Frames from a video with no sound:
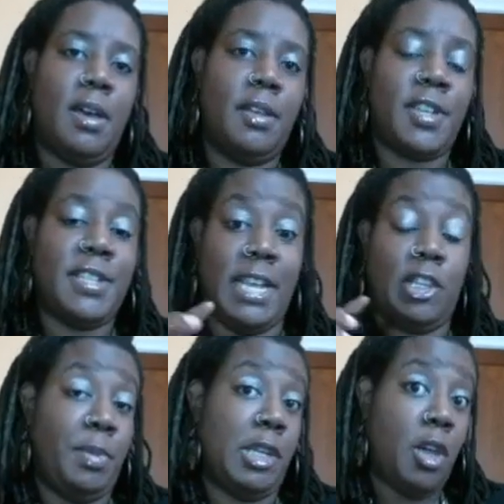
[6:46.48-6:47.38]
it's going to take a
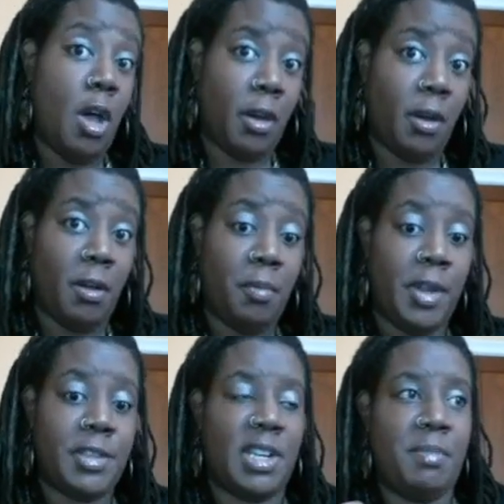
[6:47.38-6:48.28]
little bit longer,
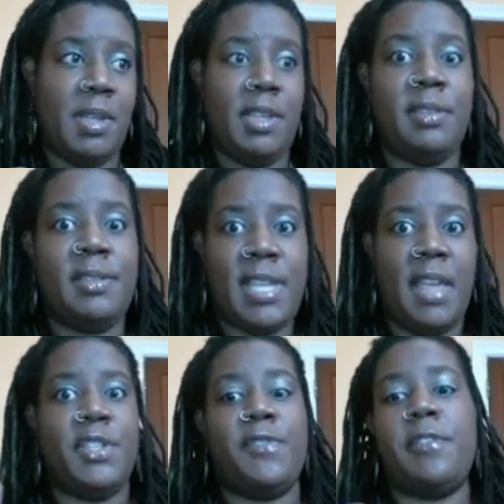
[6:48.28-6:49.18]
but it's going to be
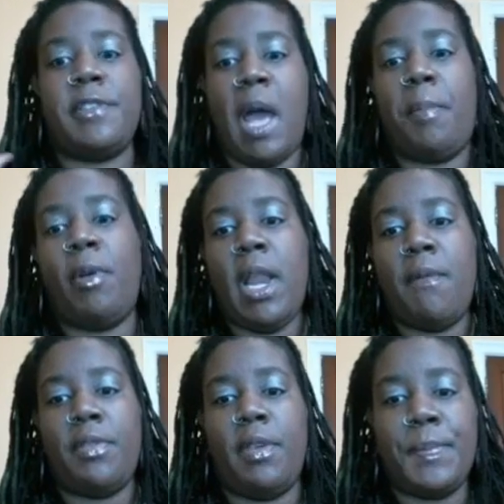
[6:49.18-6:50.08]
safe as far as copyright and
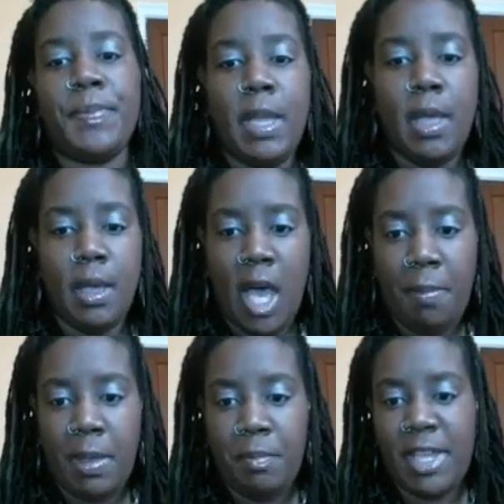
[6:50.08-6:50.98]
everything.
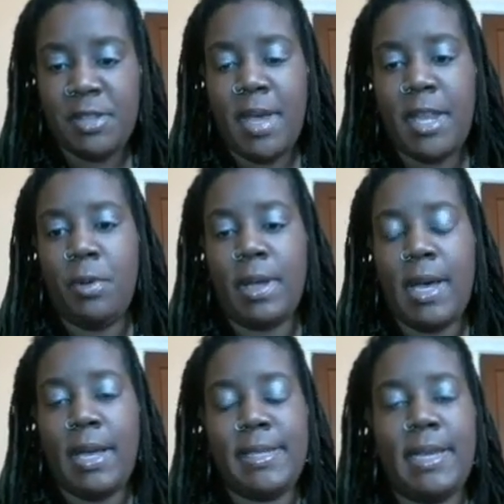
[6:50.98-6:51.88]
Copy and paste manual
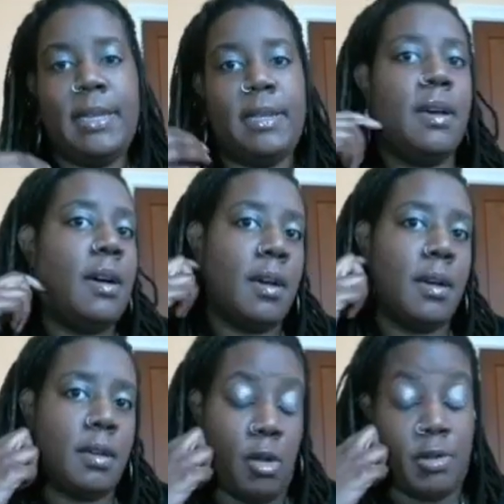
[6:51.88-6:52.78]
content,
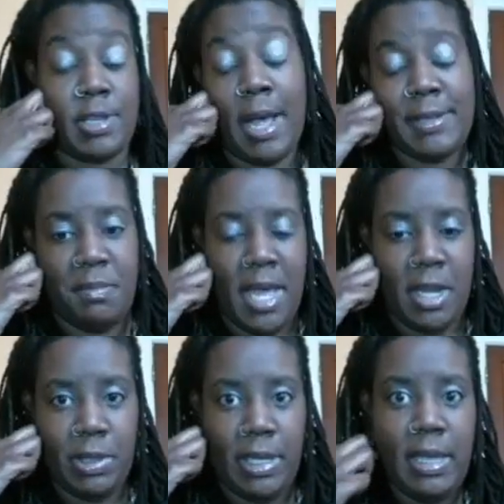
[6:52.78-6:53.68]
or content
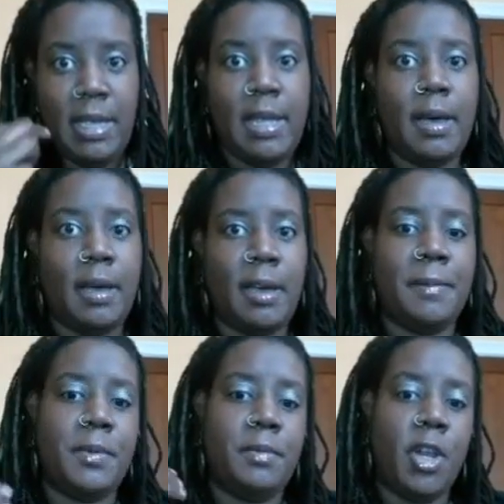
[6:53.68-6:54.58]
manually.
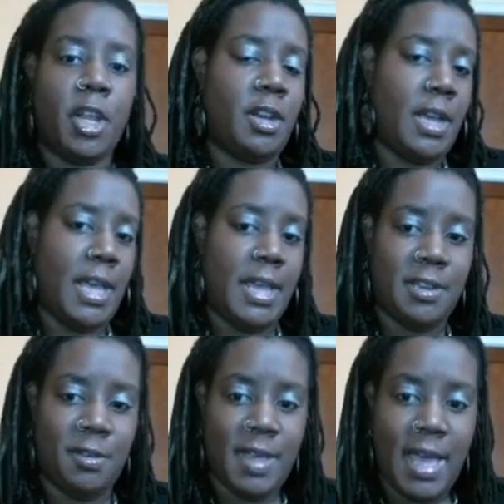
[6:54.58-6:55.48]
You can go ahead
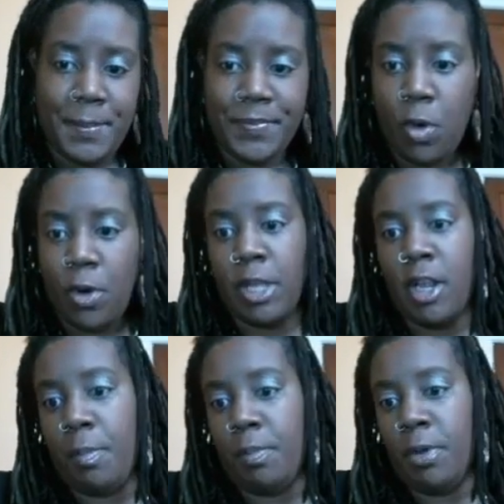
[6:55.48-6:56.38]
and do that, or you can
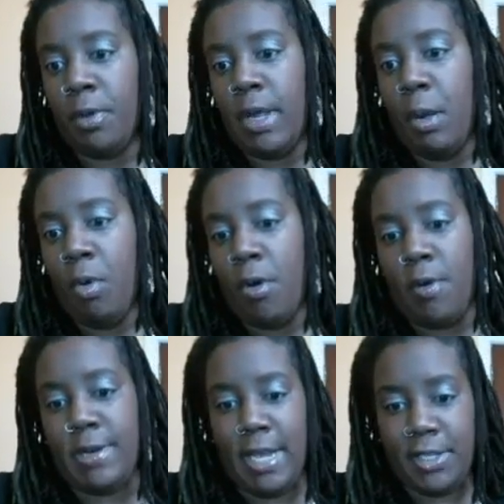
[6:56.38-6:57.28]
upload a Word
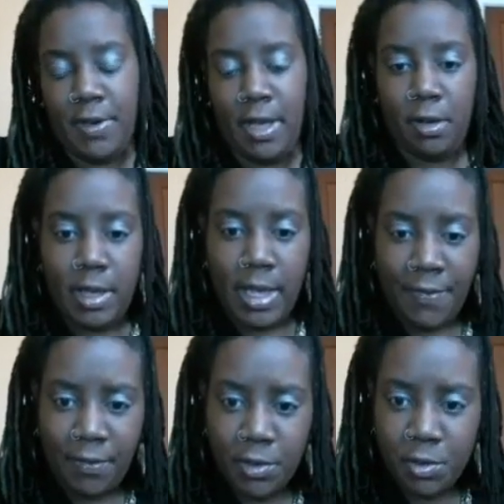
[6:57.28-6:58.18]
or text file. And
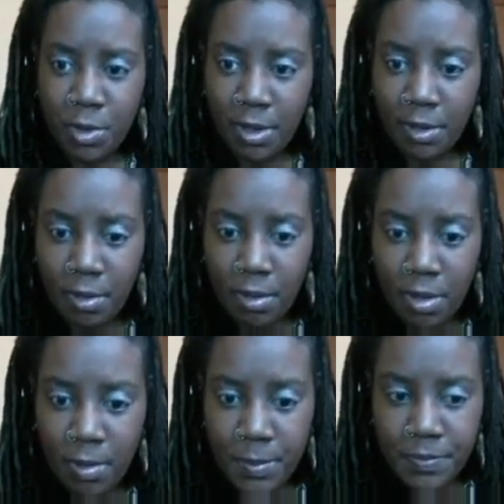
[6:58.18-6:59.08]
I think there's one other.
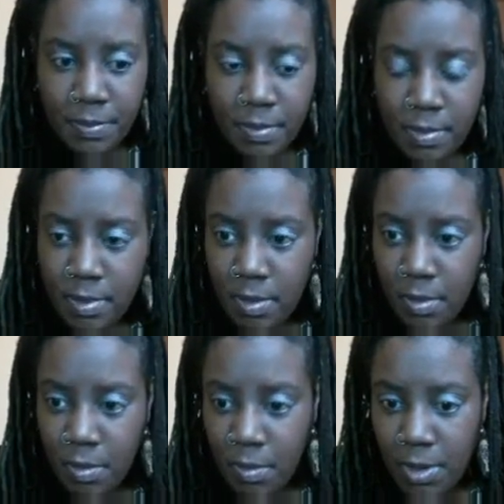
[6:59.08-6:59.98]

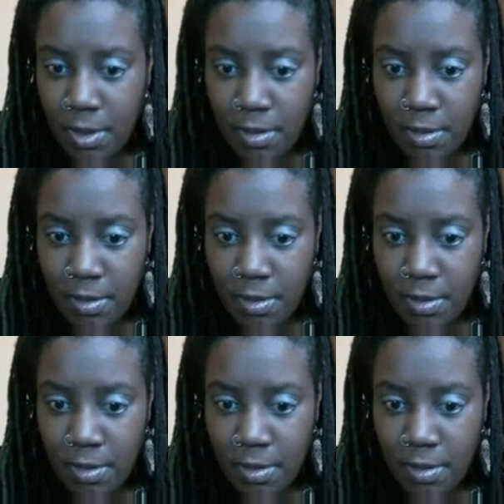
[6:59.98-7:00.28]
I don't